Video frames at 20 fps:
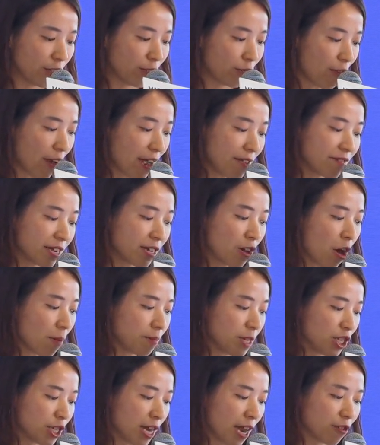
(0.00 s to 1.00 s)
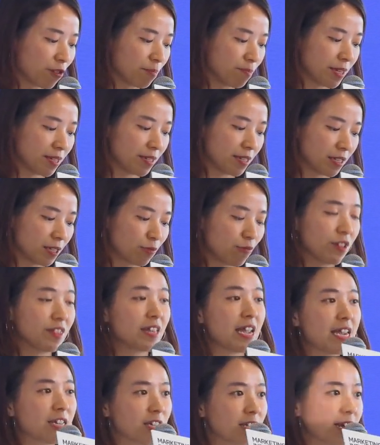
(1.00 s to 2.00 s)
a thriving omnichannel business with
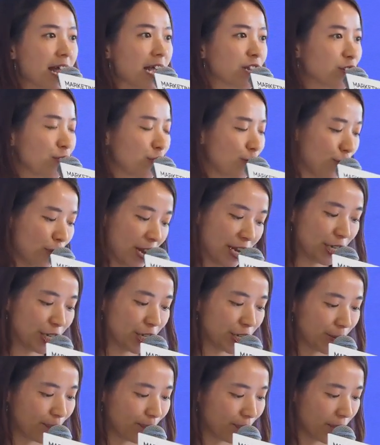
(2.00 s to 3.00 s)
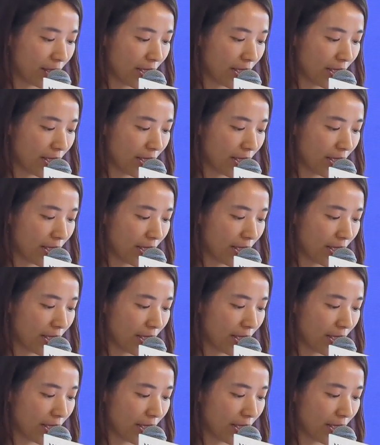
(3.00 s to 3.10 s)
international reach.